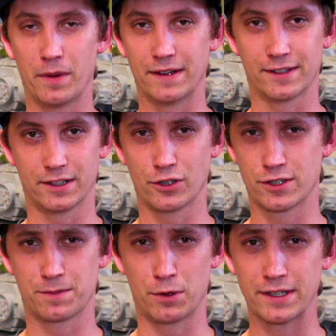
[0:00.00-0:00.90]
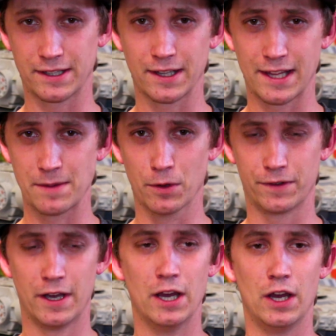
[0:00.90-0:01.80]
Basically, you're just printing the
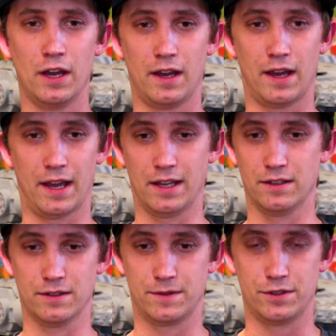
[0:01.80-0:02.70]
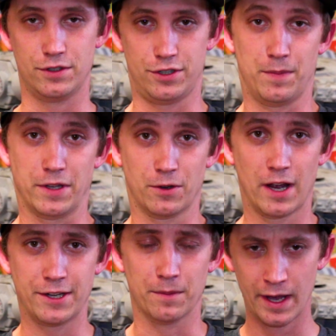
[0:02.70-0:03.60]
labels and shipping your
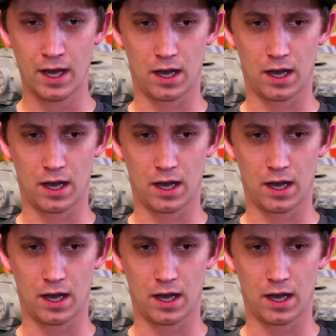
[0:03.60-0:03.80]
item.